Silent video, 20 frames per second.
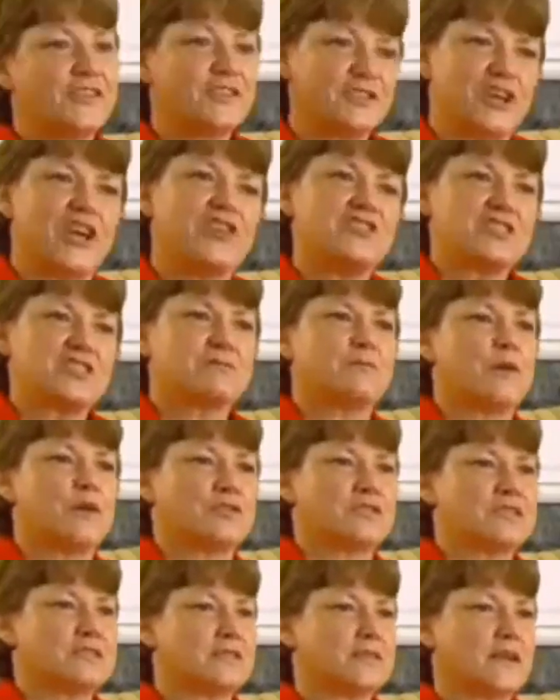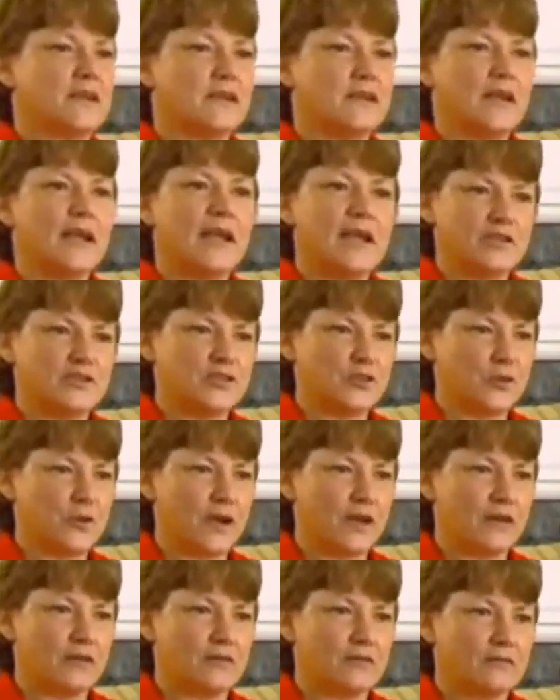the judge is supposed to say, Agent
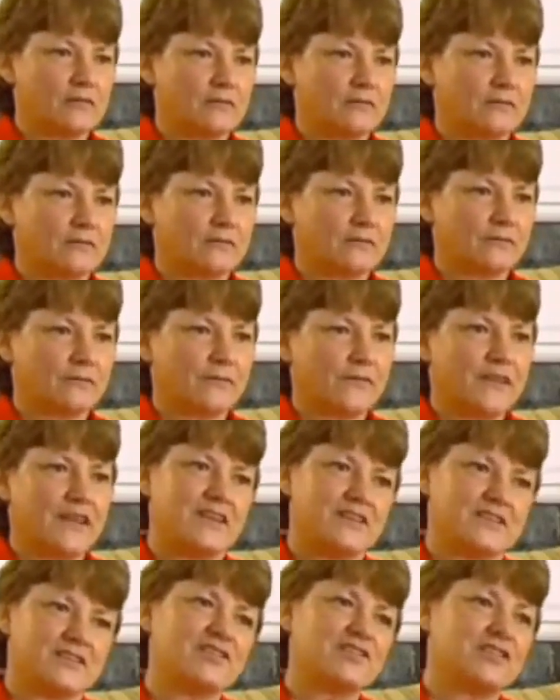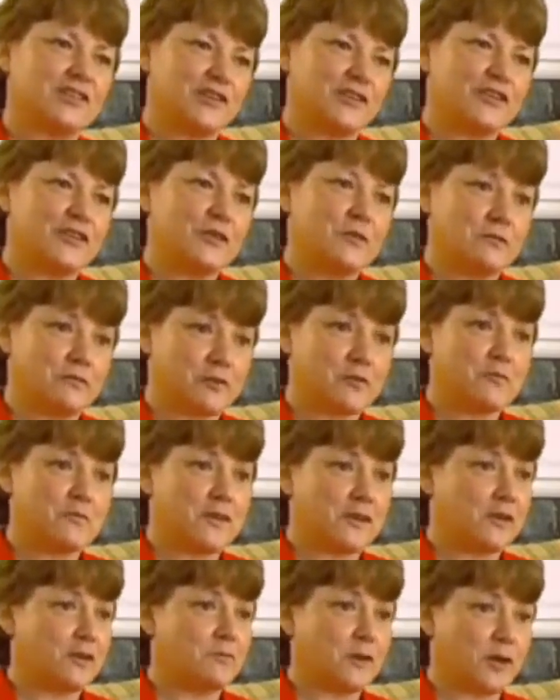Craner, it is clear that you have
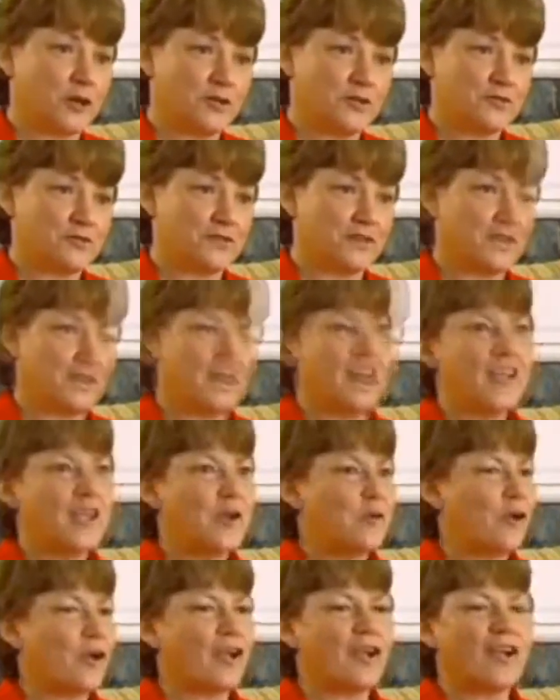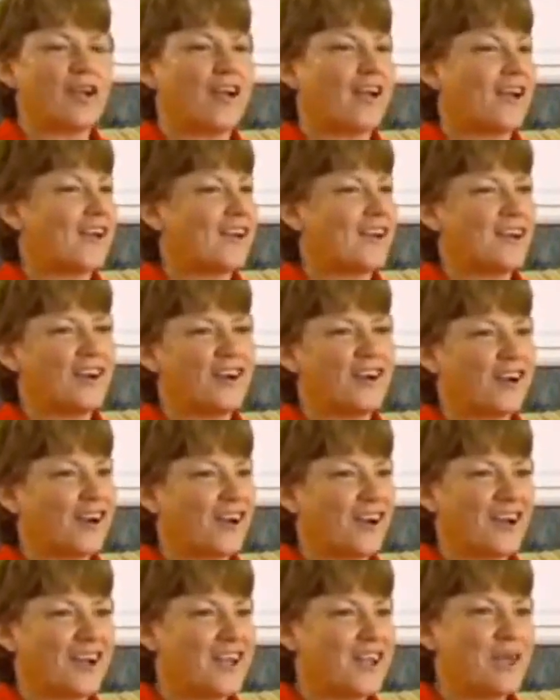committed perjury. It,
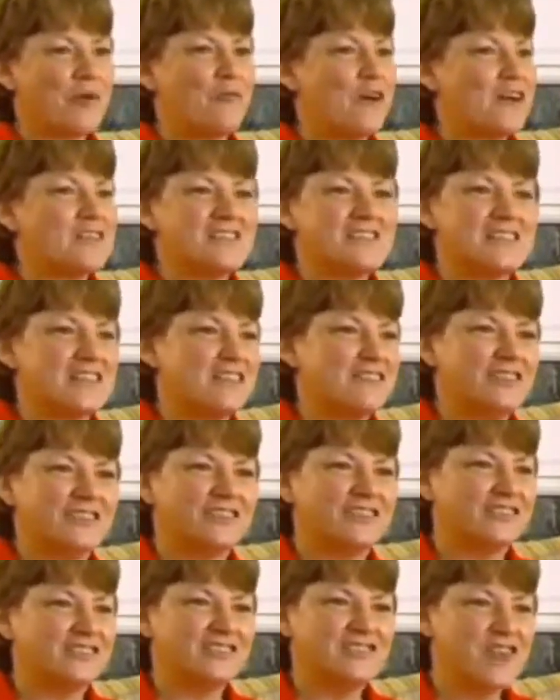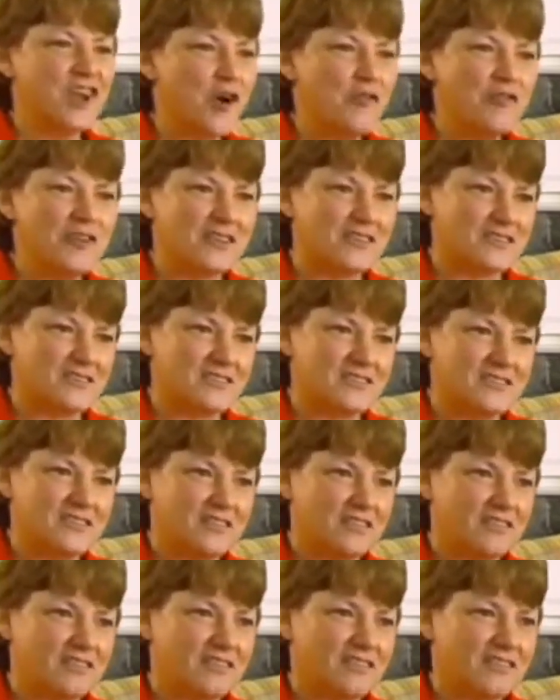it wasn't even noticed.
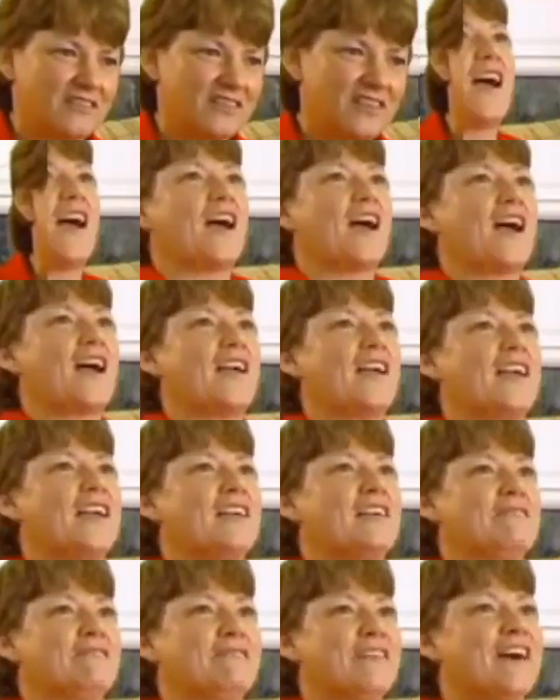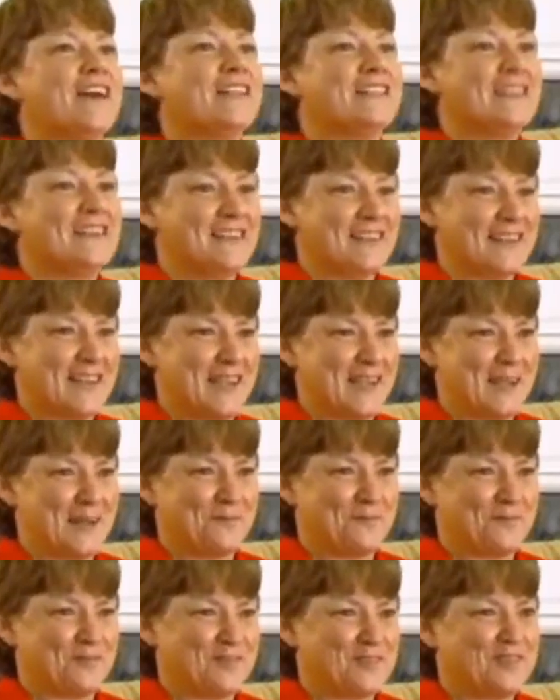It finally
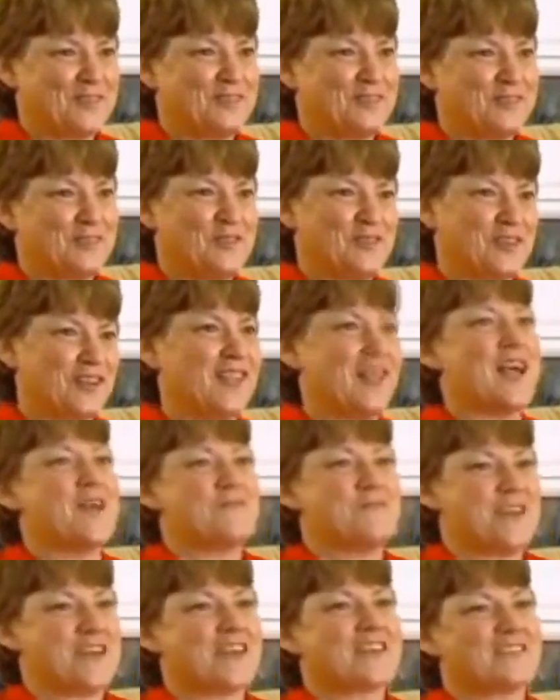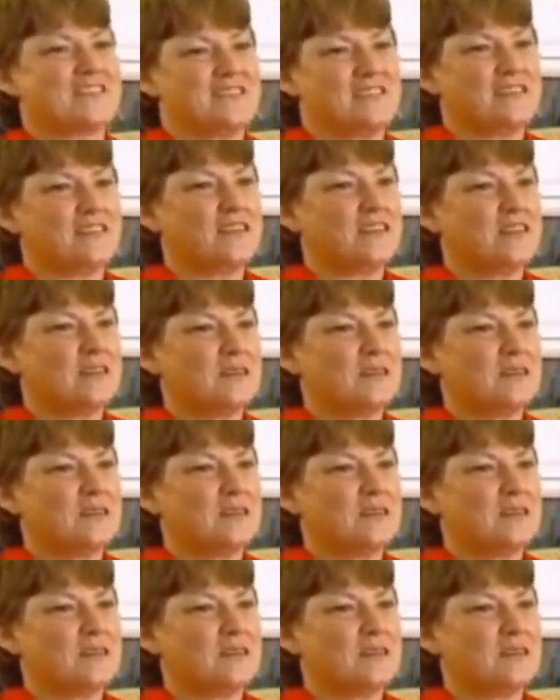came to the climax.